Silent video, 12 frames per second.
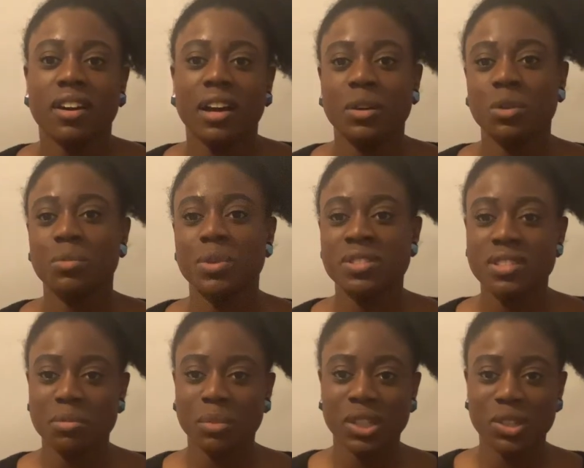I almost
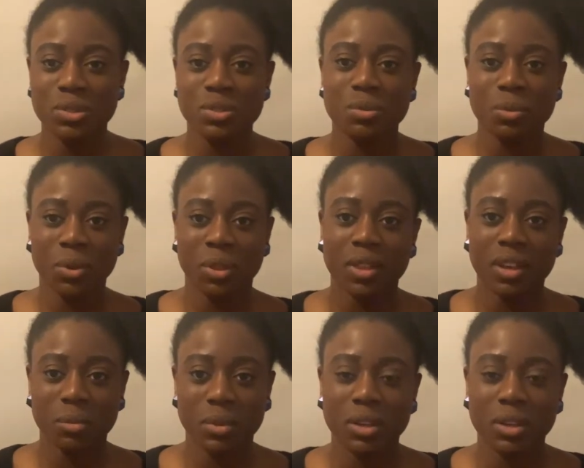did my usual thing.